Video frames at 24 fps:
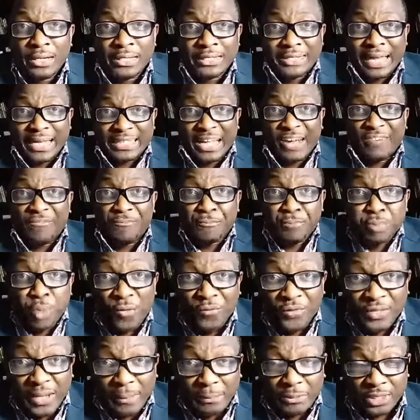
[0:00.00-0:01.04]
that have
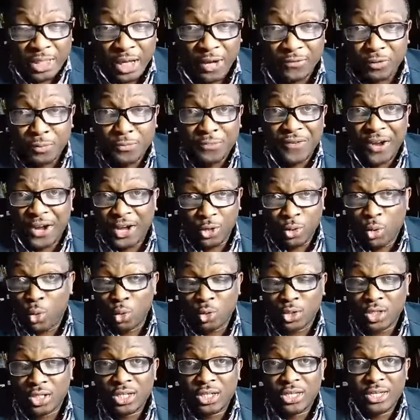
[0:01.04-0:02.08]
proven themselves to be very good,